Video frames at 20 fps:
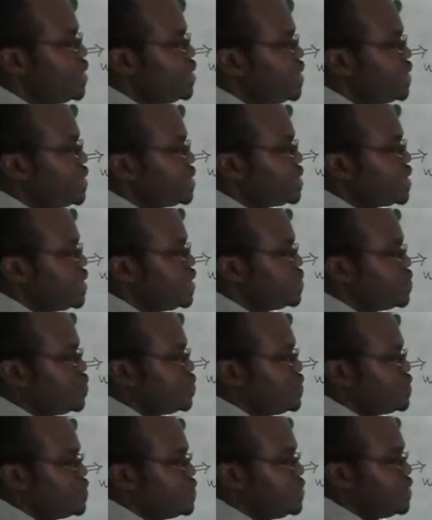inside
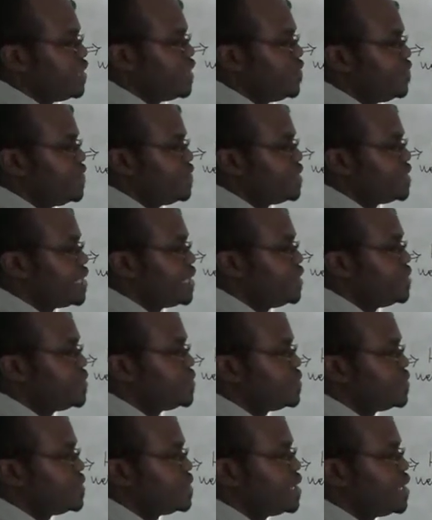which you have the
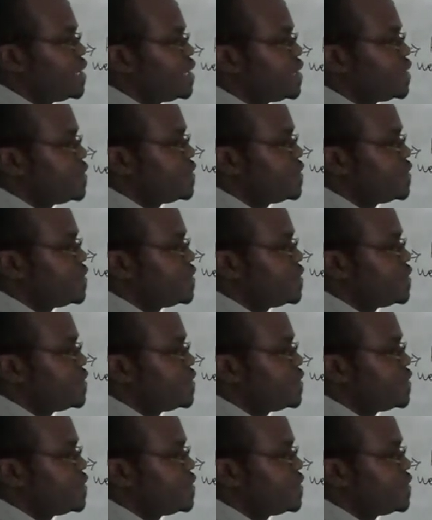title tag.